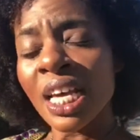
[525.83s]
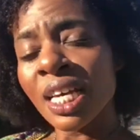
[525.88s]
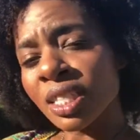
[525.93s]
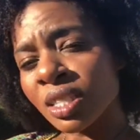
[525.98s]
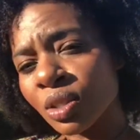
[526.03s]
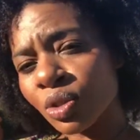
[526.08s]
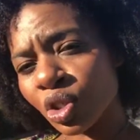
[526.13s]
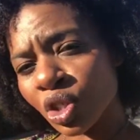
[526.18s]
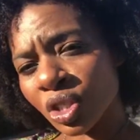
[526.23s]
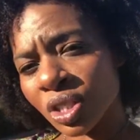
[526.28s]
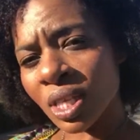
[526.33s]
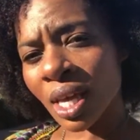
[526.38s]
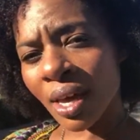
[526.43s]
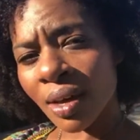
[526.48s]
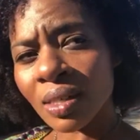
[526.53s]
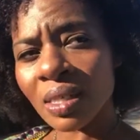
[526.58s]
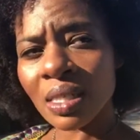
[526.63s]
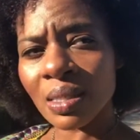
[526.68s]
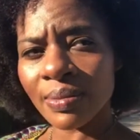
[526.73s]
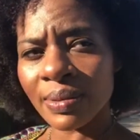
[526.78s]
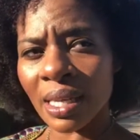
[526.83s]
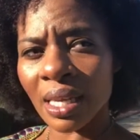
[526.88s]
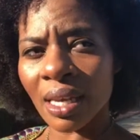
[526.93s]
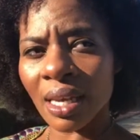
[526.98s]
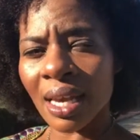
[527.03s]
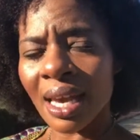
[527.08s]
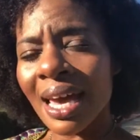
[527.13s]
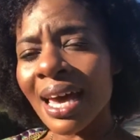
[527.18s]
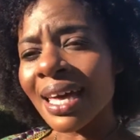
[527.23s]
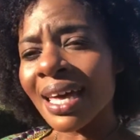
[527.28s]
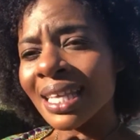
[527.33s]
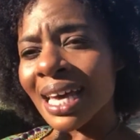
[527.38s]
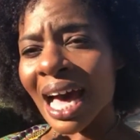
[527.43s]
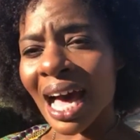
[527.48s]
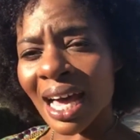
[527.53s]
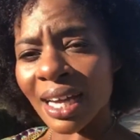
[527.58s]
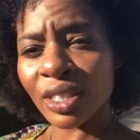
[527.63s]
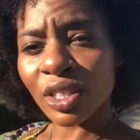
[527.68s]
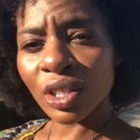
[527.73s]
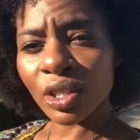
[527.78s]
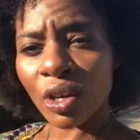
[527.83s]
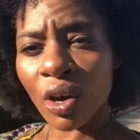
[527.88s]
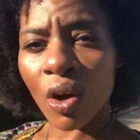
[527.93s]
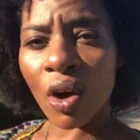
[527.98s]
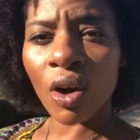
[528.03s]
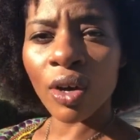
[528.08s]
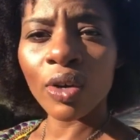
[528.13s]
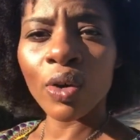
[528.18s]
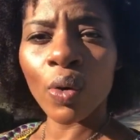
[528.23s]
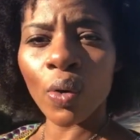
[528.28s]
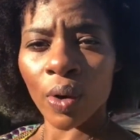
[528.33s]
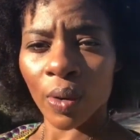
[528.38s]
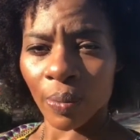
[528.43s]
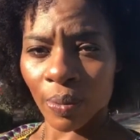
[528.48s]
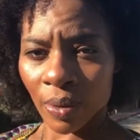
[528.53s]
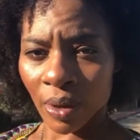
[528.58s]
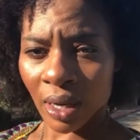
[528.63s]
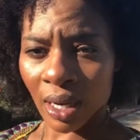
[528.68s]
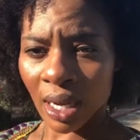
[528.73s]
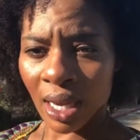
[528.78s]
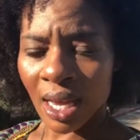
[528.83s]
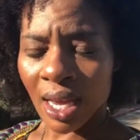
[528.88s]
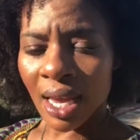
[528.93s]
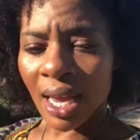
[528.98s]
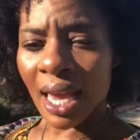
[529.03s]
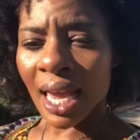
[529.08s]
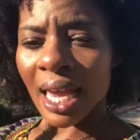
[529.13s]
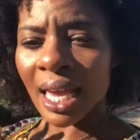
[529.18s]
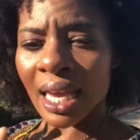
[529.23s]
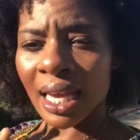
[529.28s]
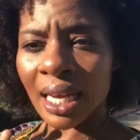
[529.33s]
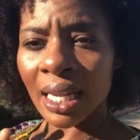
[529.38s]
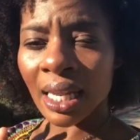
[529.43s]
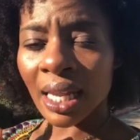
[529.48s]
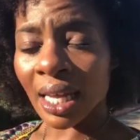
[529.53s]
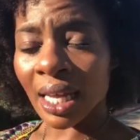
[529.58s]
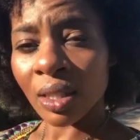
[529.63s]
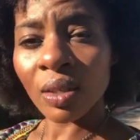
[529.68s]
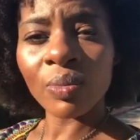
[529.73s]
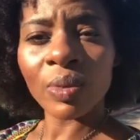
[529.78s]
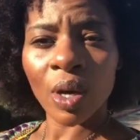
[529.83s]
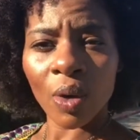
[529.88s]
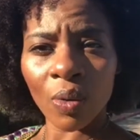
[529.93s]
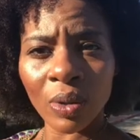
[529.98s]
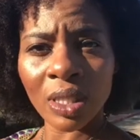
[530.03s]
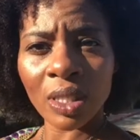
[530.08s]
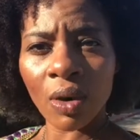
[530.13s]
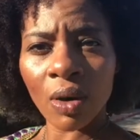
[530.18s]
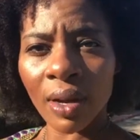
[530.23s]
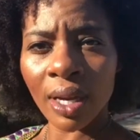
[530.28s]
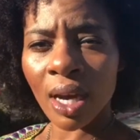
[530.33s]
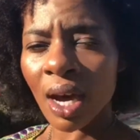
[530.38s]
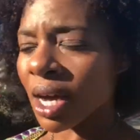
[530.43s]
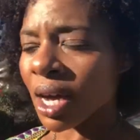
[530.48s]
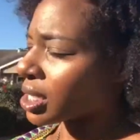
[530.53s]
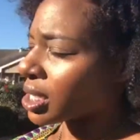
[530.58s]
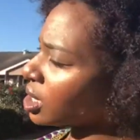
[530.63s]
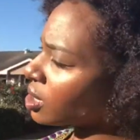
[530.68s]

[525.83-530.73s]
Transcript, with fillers: So she tells me that I should call corporate and let them know what's going on.